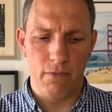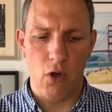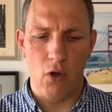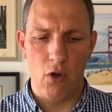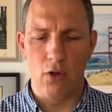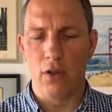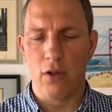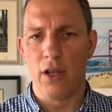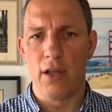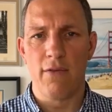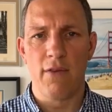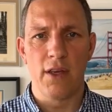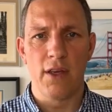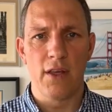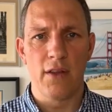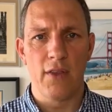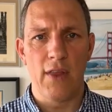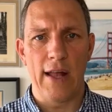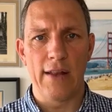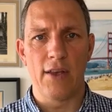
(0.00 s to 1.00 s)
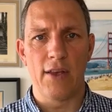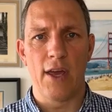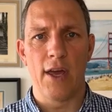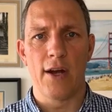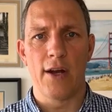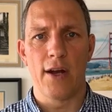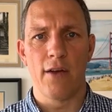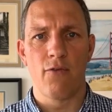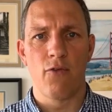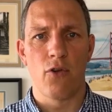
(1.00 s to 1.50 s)
living in that
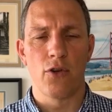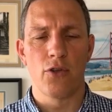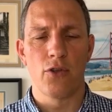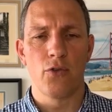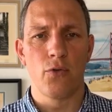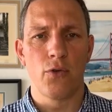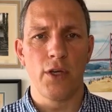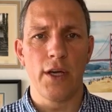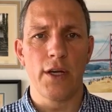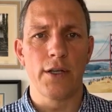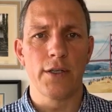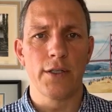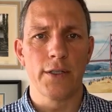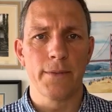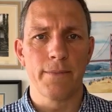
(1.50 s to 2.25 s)
area for 2 years.